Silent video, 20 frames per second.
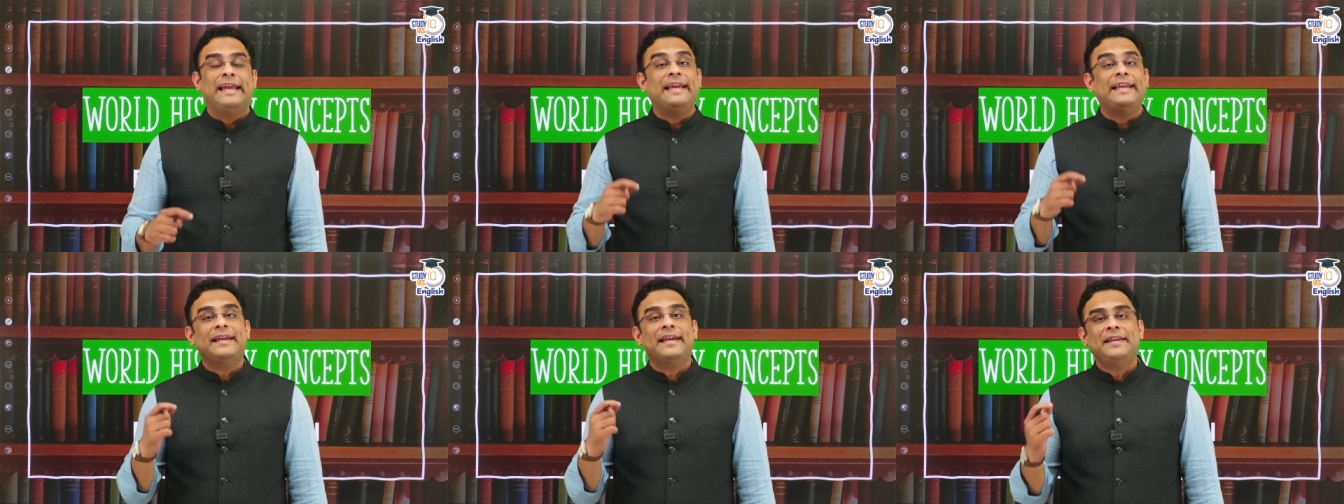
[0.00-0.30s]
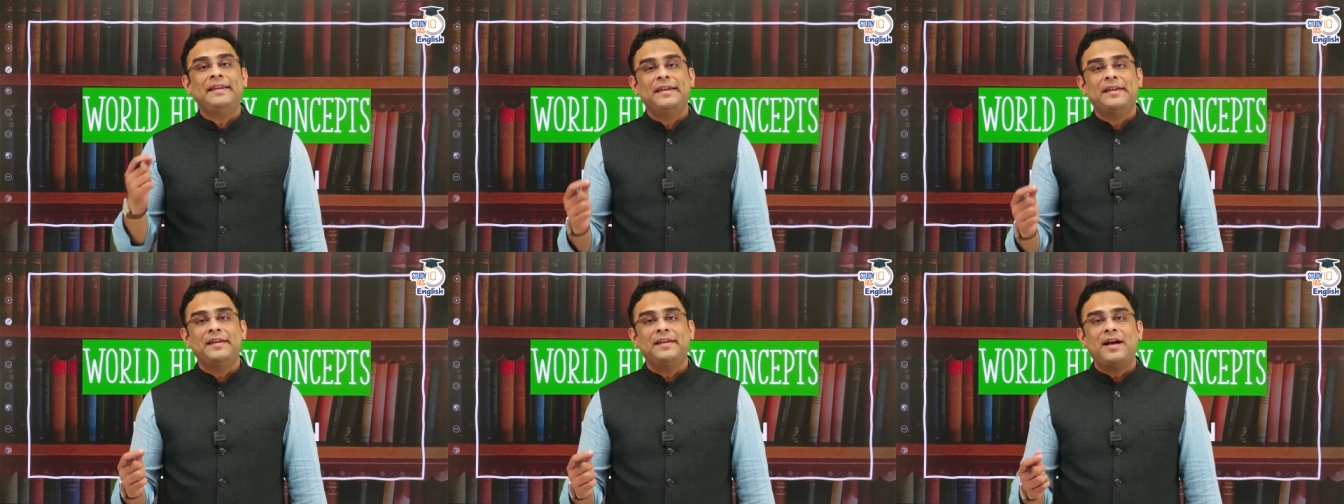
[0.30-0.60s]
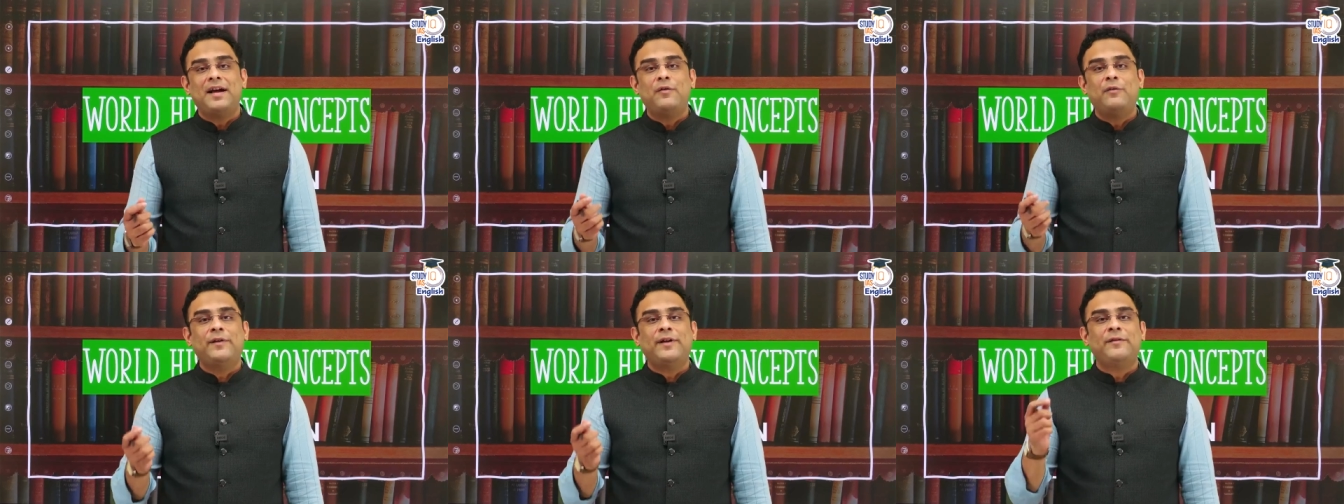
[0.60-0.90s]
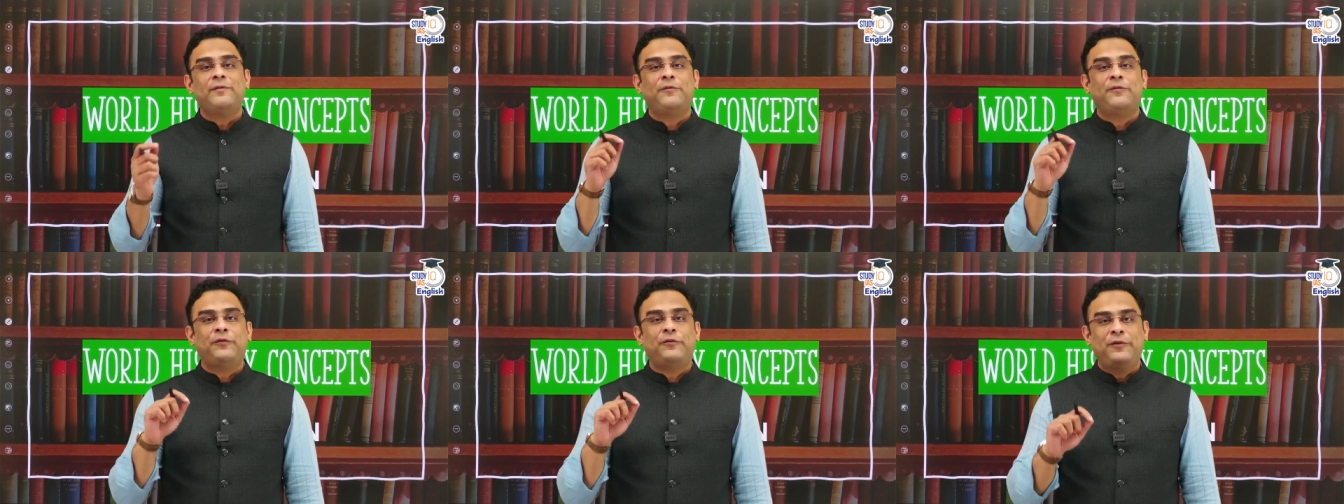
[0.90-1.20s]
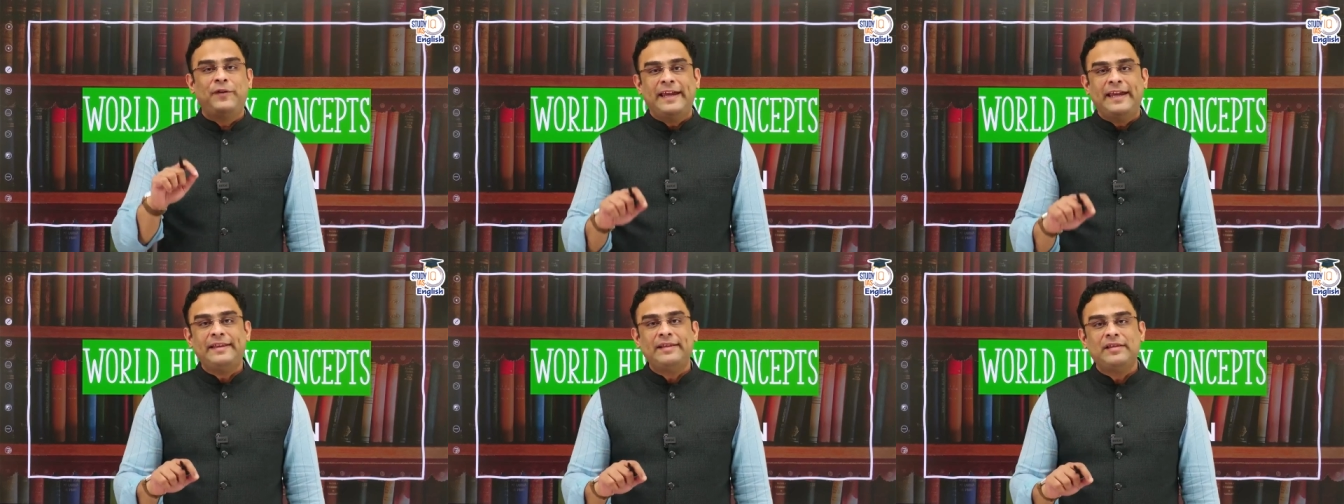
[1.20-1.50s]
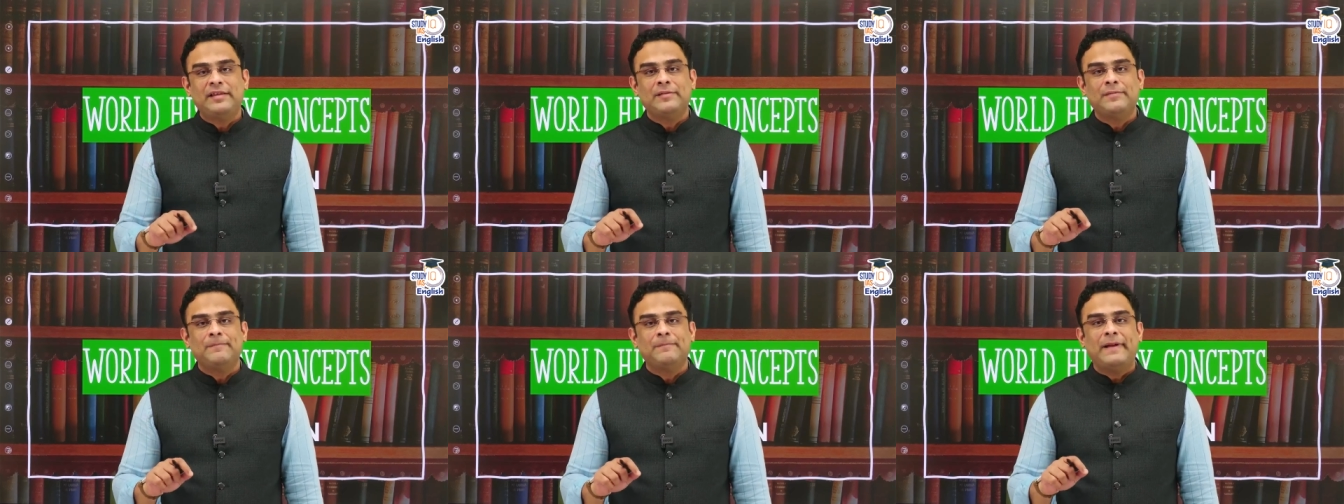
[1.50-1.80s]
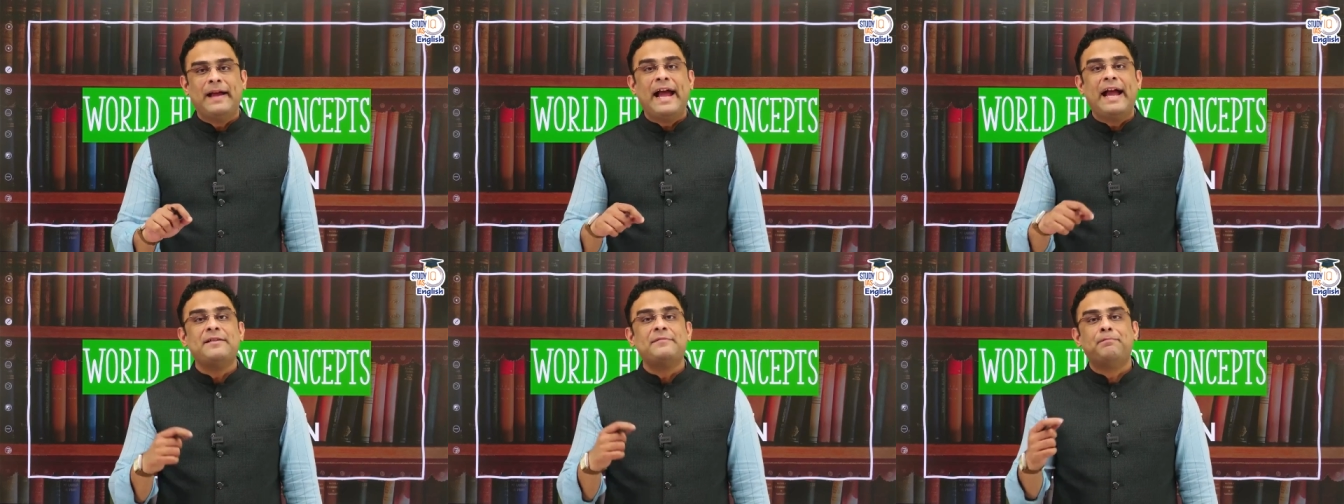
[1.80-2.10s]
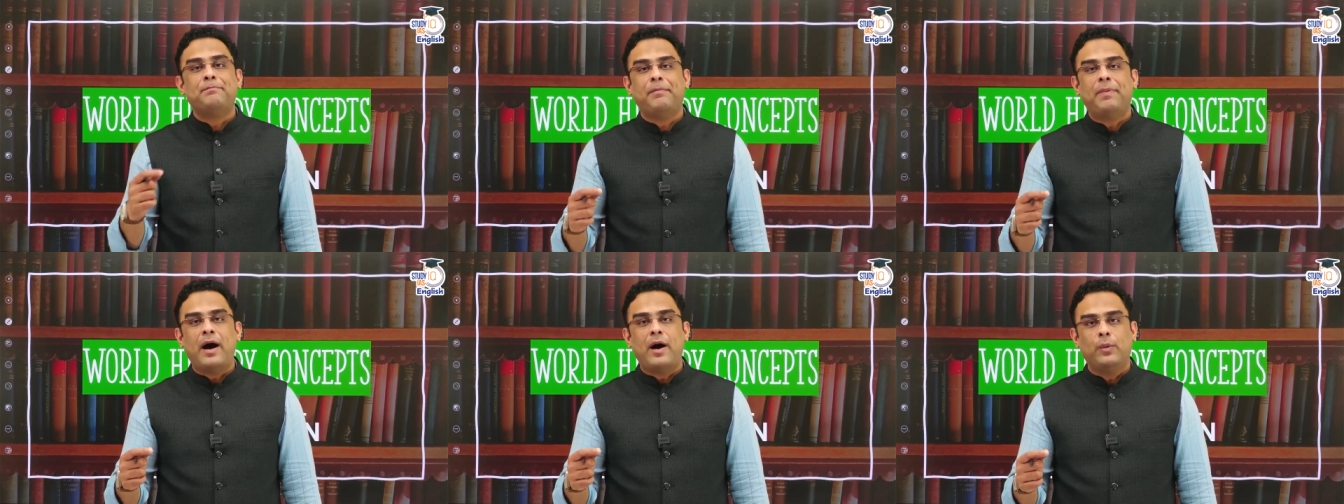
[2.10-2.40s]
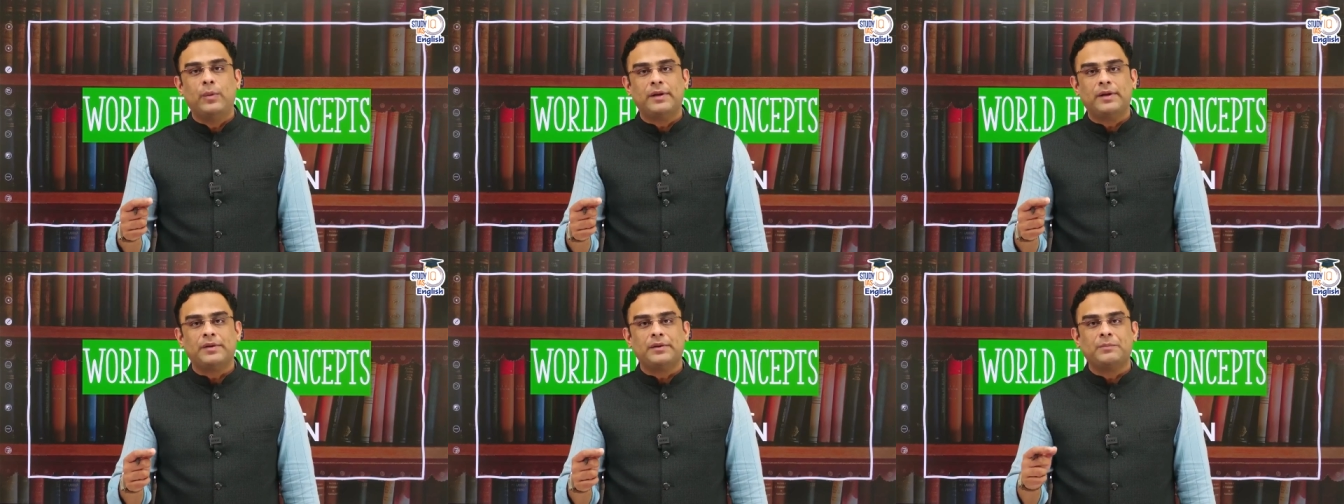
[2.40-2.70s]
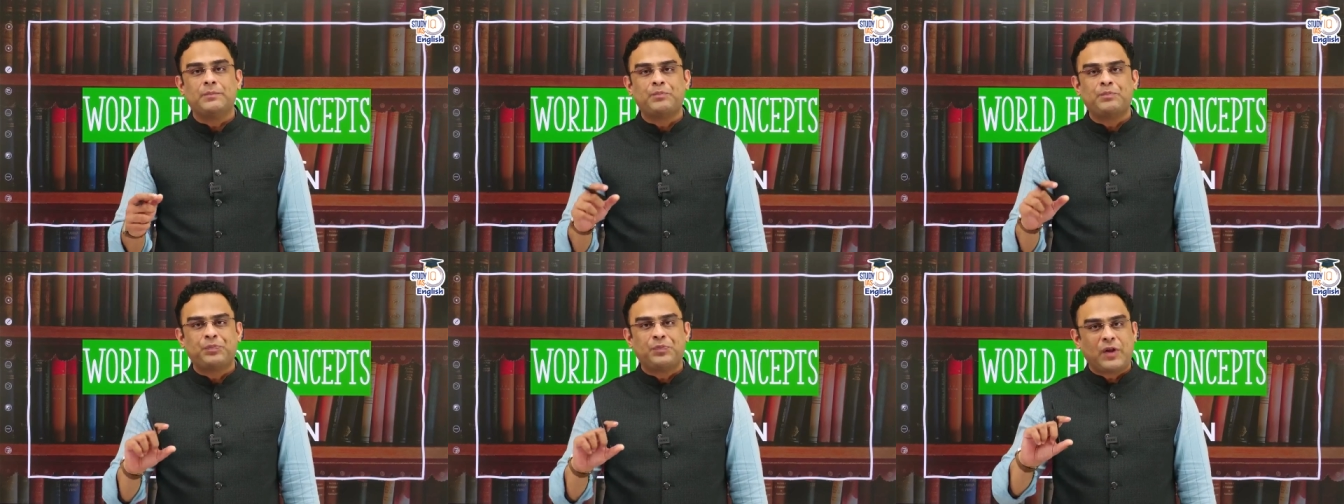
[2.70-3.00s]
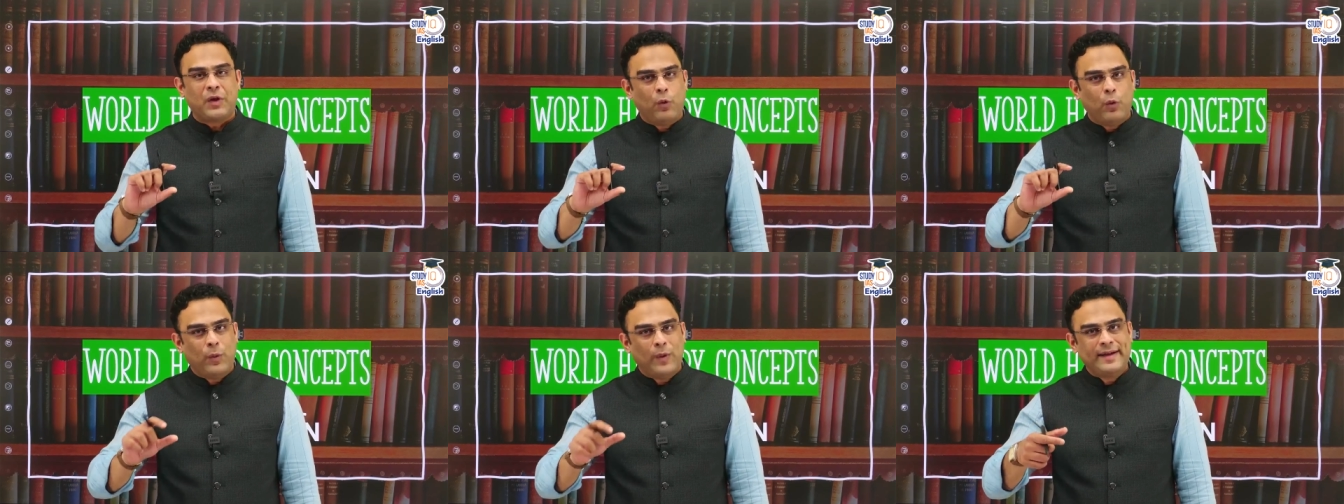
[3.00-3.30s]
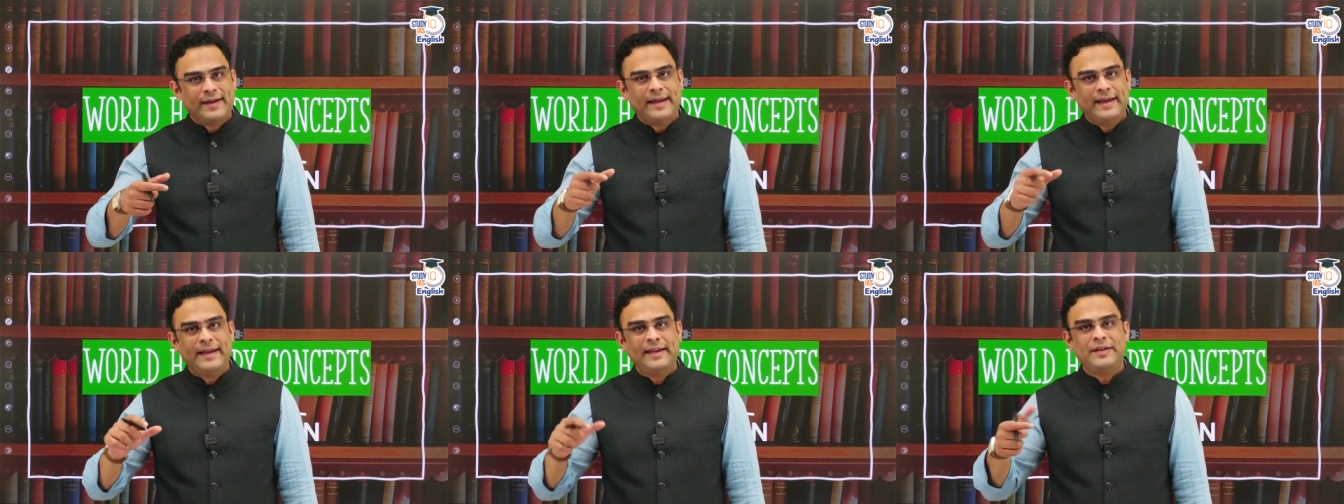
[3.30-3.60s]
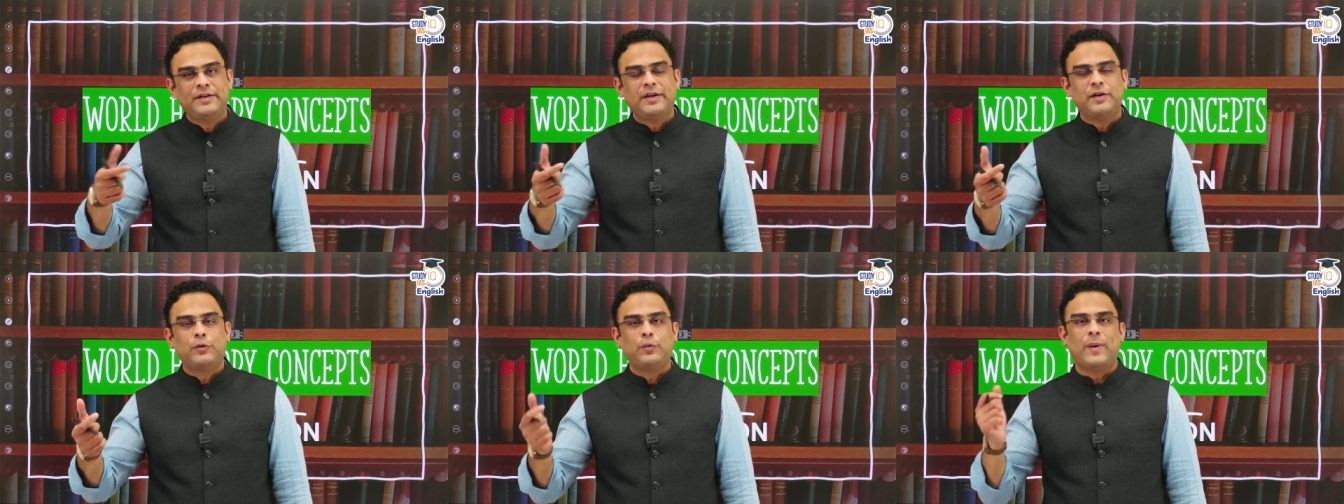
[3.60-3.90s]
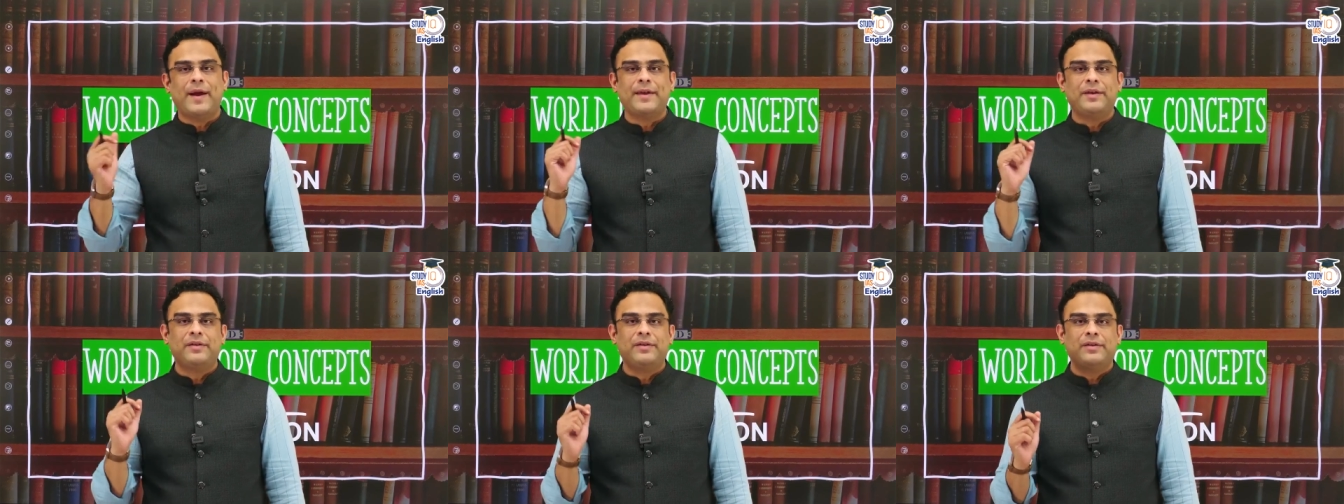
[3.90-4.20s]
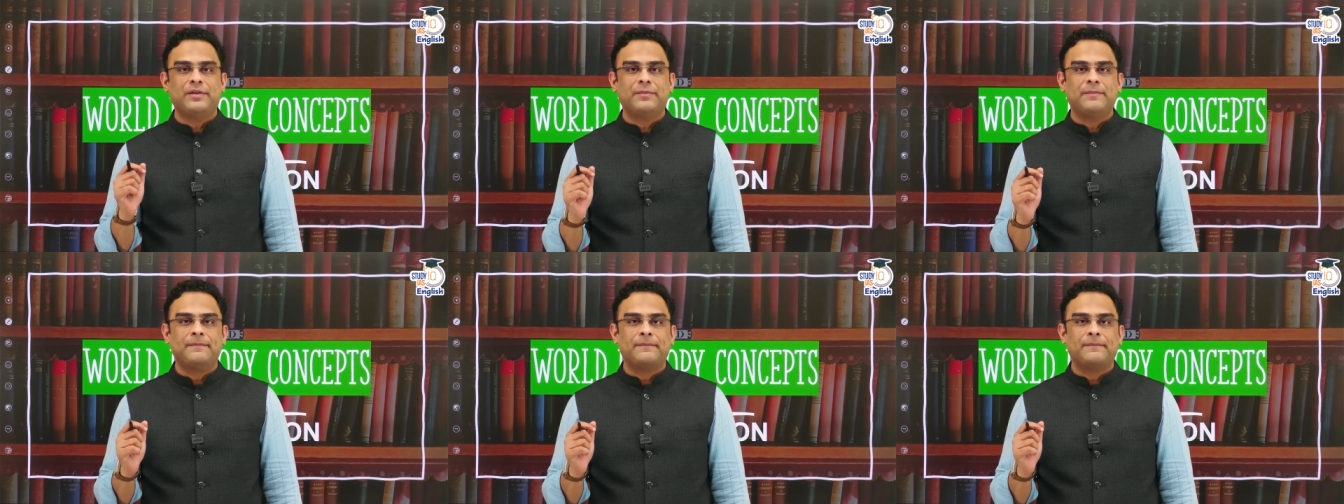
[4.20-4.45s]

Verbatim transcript: In an era when faith and power were intertwined,